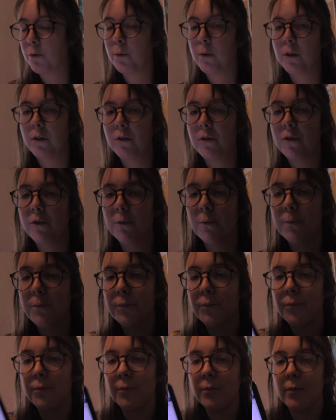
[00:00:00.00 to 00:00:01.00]
words
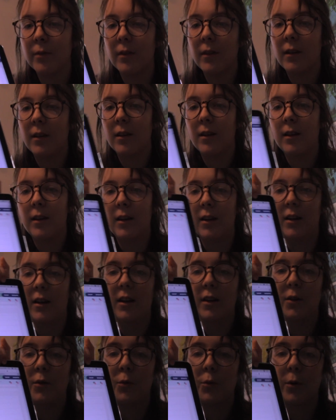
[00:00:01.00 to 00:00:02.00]

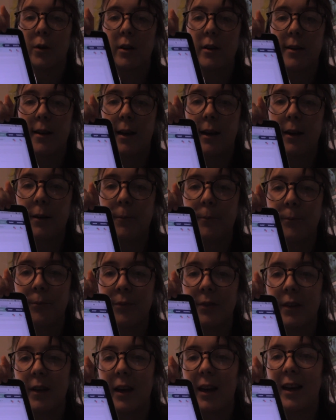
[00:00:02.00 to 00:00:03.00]
in one day
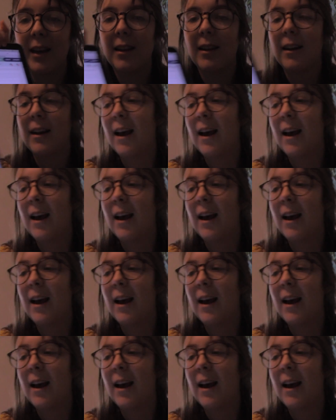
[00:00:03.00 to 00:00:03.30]
and then